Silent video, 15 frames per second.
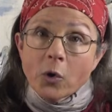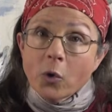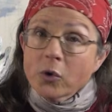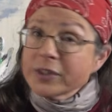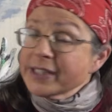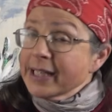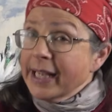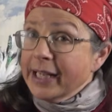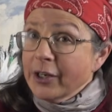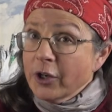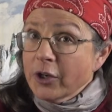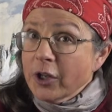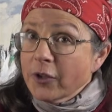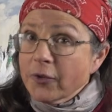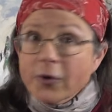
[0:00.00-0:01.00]
horse and
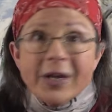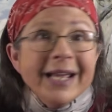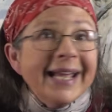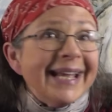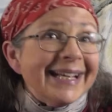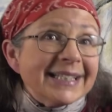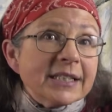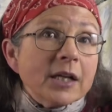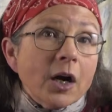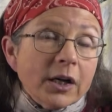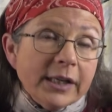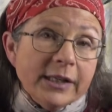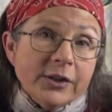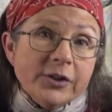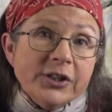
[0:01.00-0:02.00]
another is not
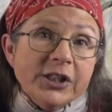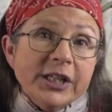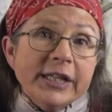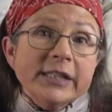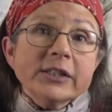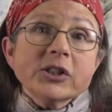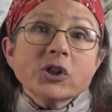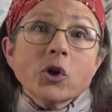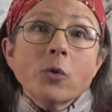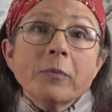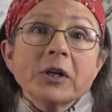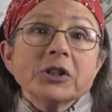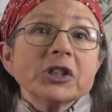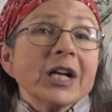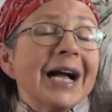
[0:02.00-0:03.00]
in the genes so
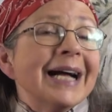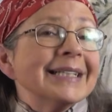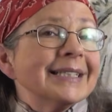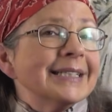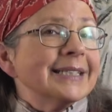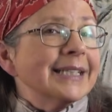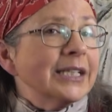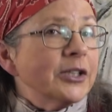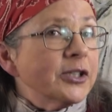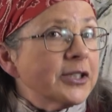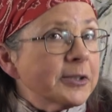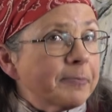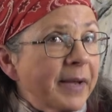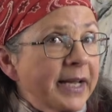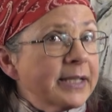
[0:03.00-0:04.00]
much as it's in the
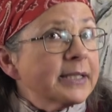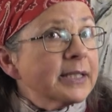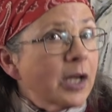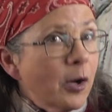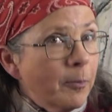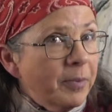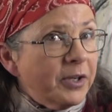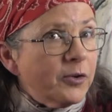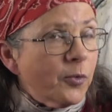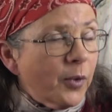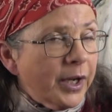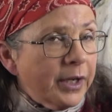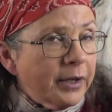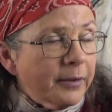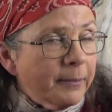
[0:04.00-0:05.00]
space
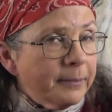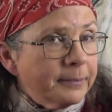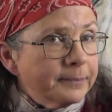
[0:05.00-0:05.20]
between them.